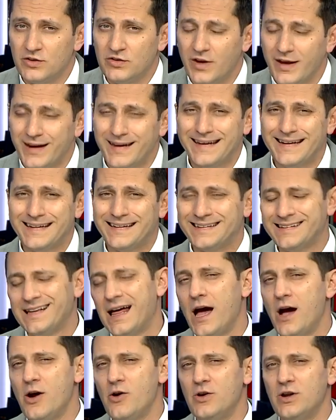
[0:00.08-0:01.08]
sudden
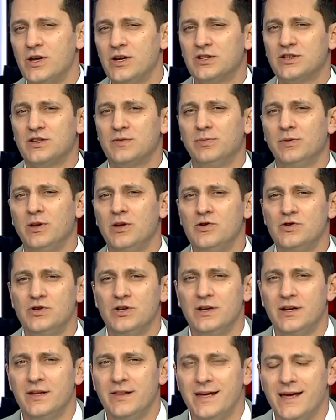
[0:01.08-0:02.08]
loud
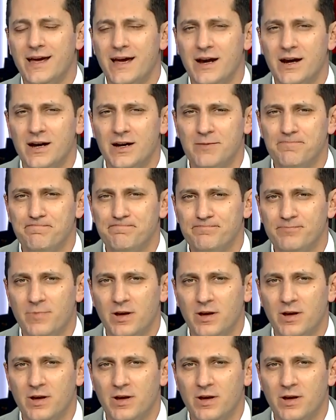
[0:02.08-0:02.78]
explosion in the air,